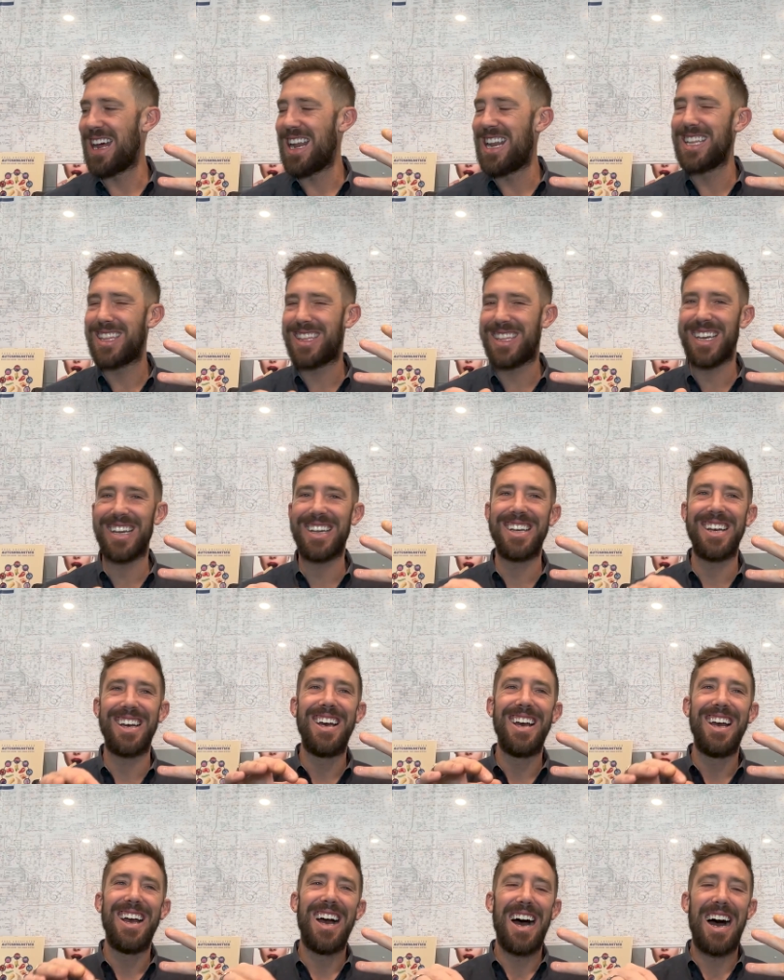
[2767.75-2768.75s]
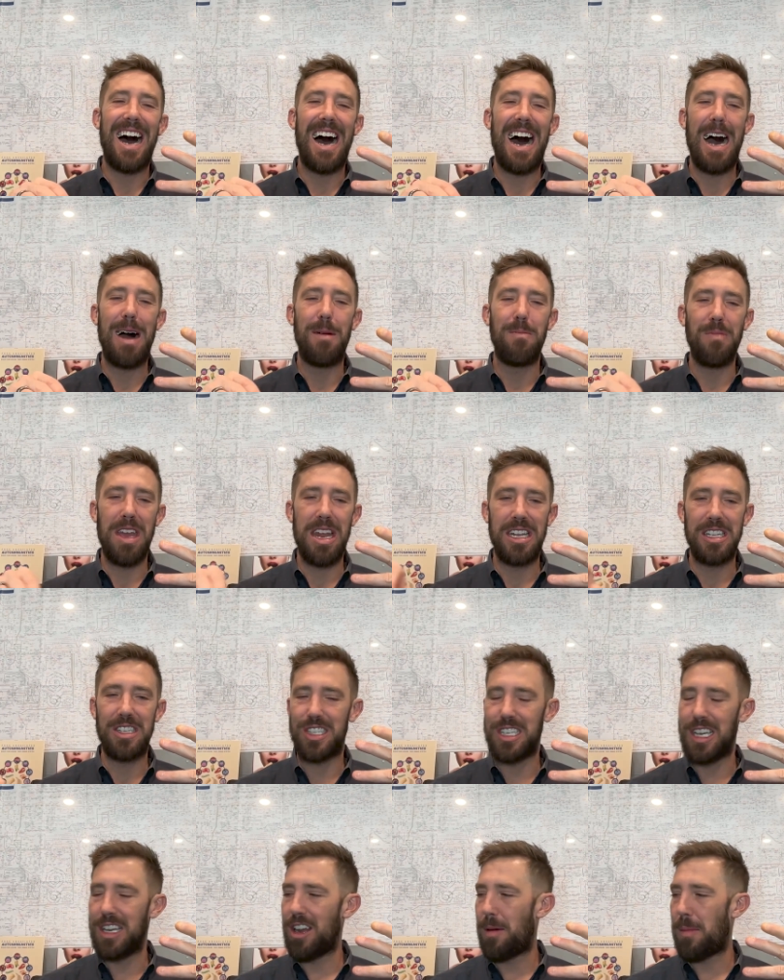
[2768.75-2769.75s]
anything, um, and it's
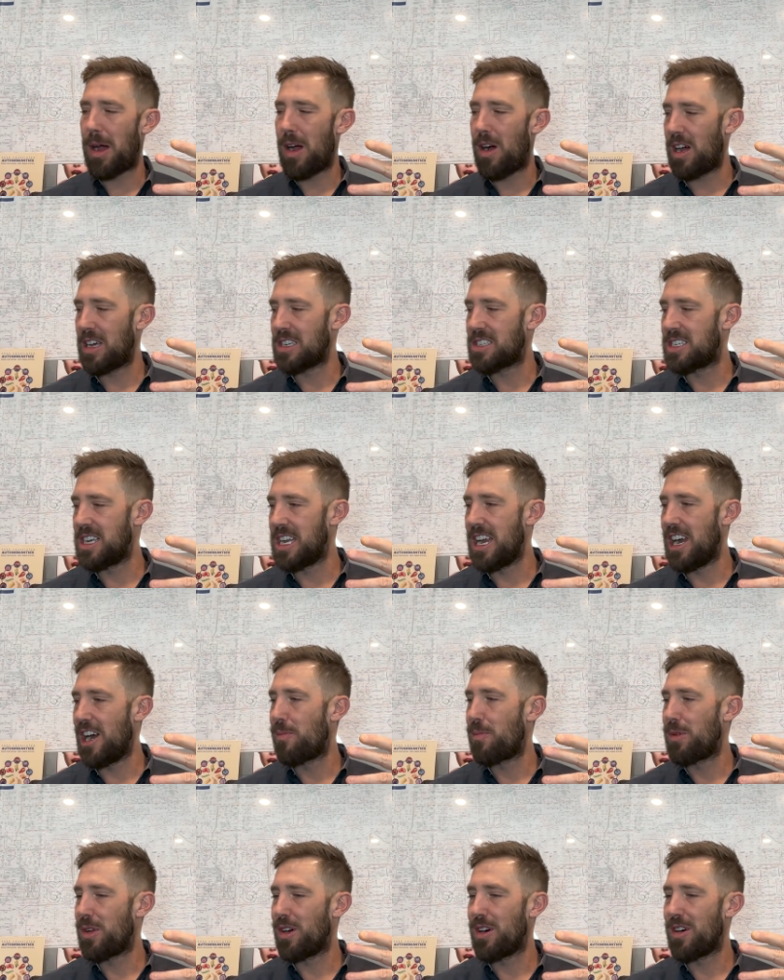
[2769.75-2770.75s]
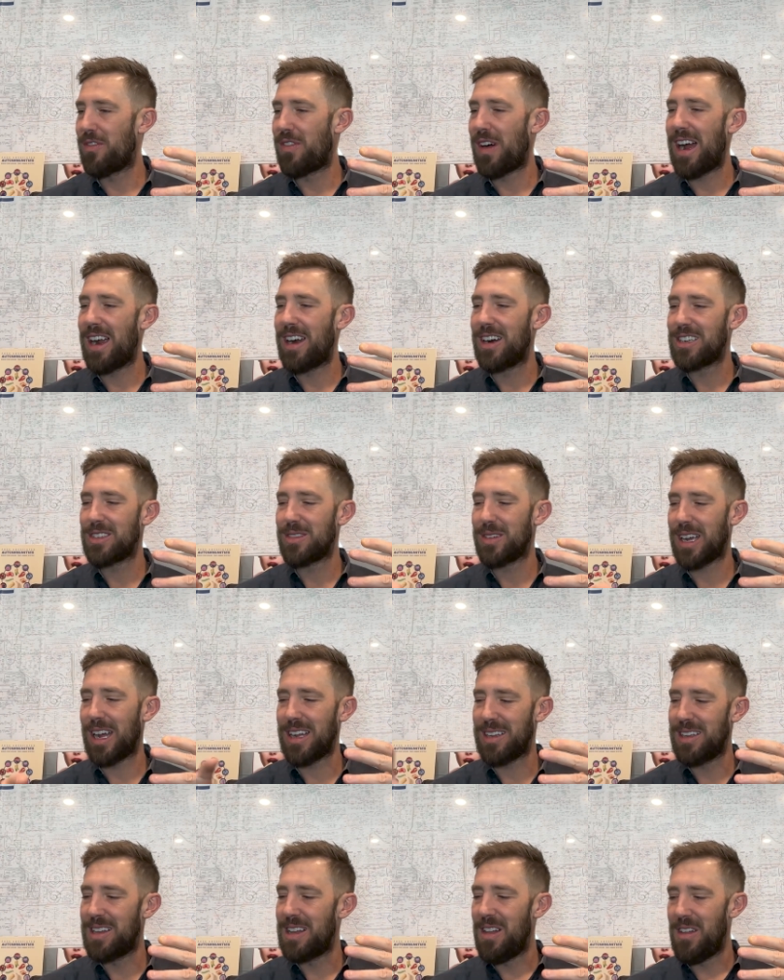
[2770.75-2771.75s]
sitting on my Austin air purifier. So we
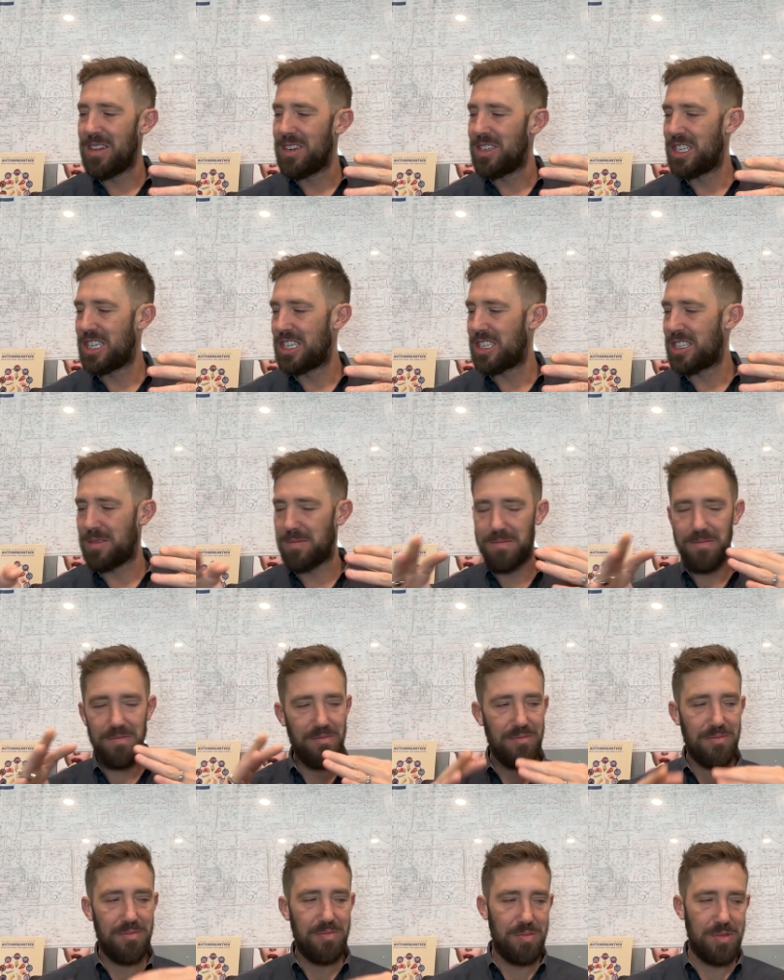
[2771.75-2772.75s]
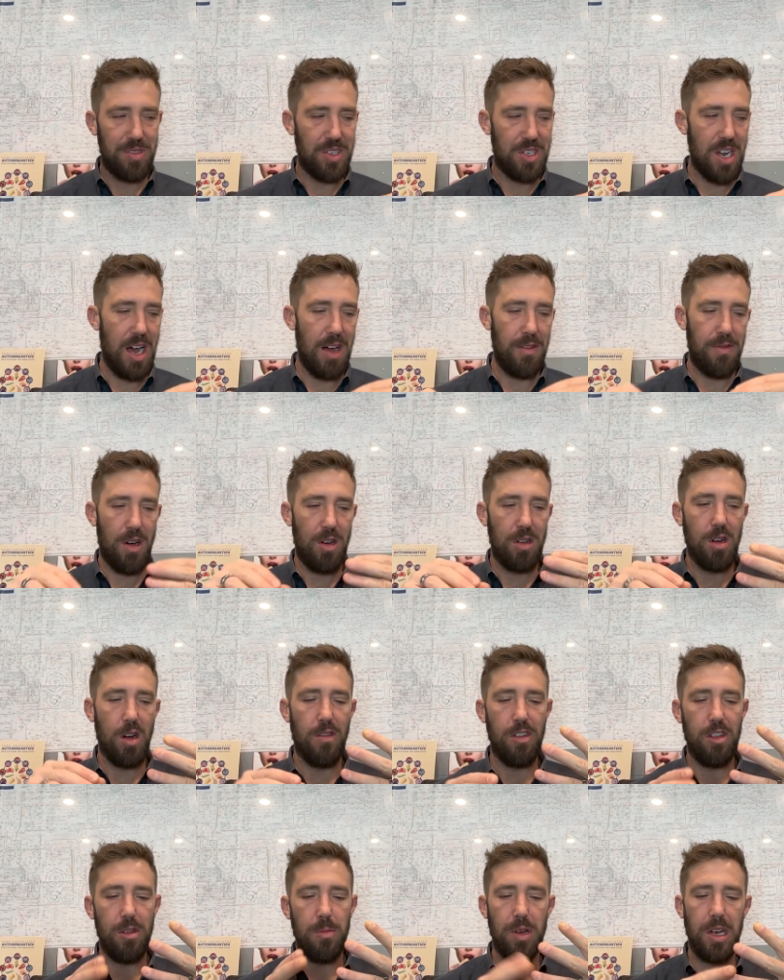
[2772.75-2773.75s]
got just stuff all
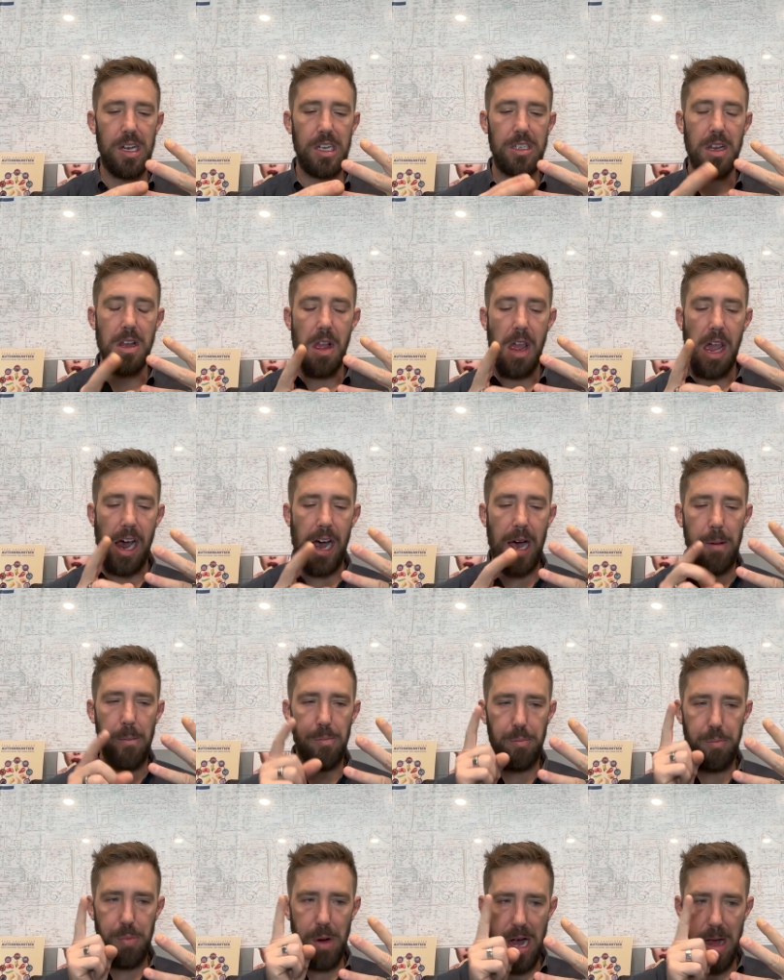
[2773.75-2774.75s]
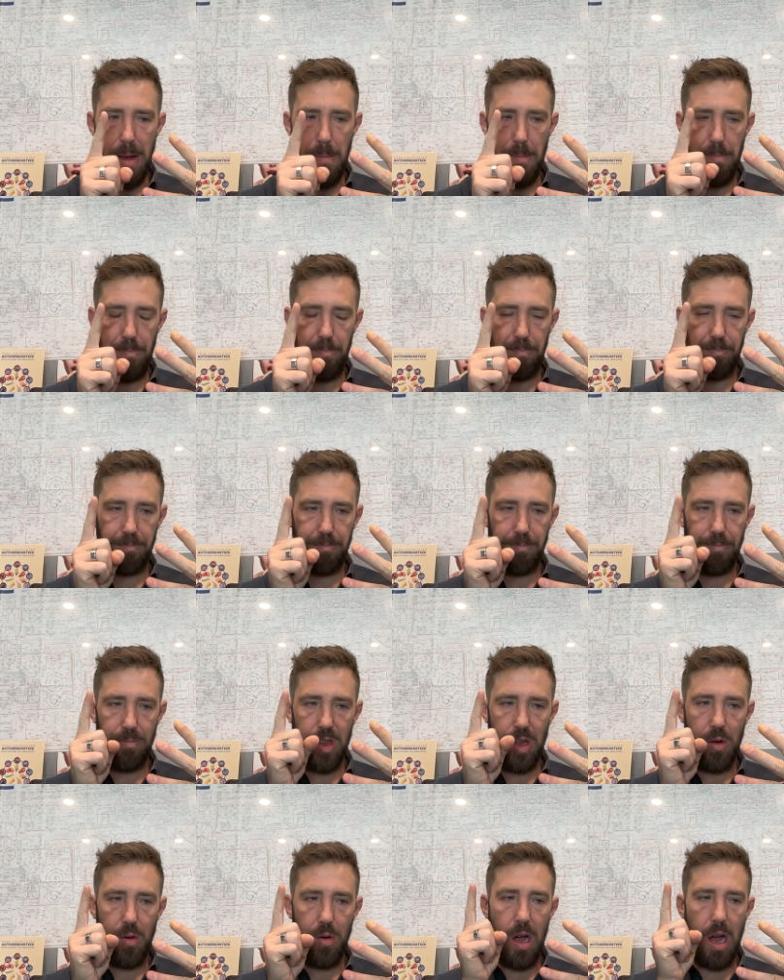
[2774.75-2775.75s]
over the place. Um, but
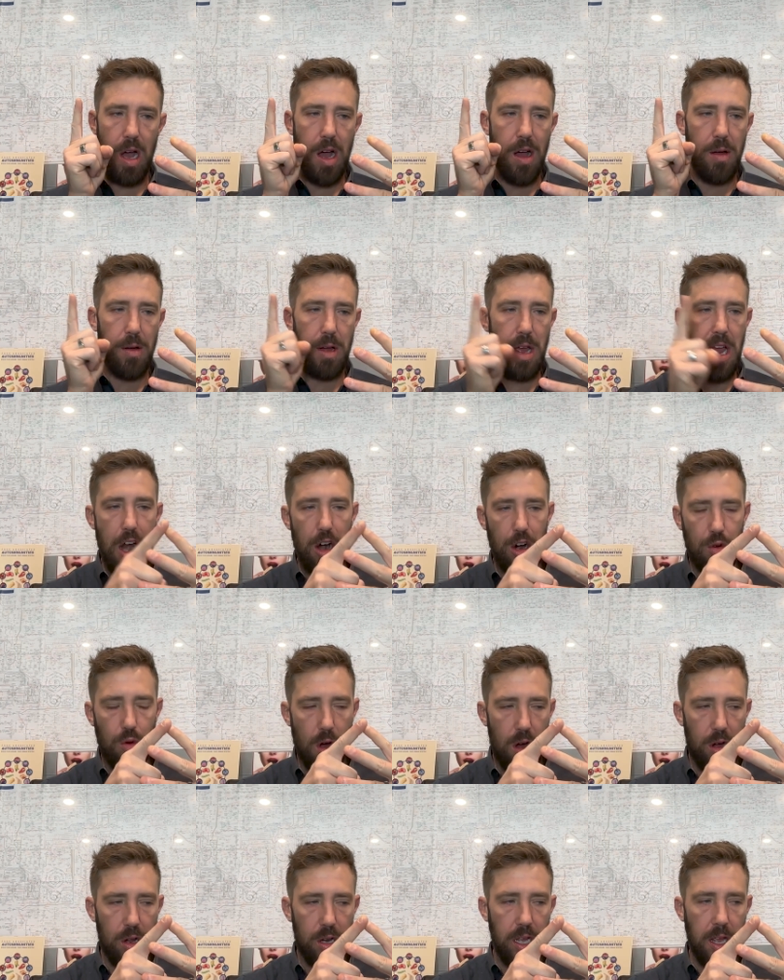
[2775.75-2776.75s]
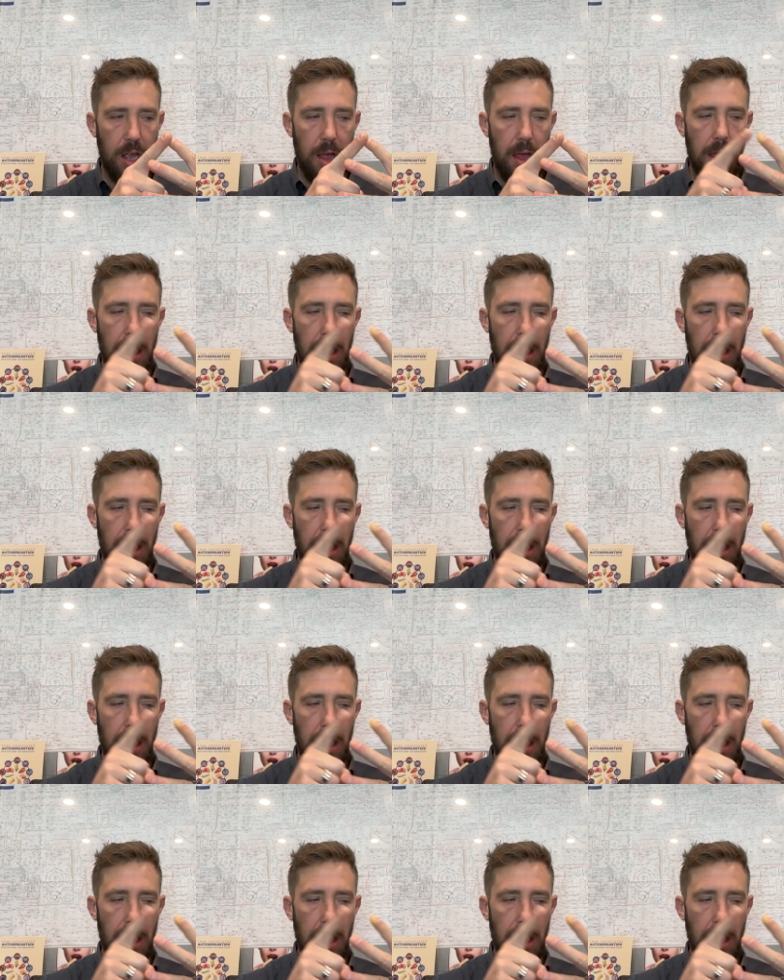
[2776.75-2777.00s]
air quality,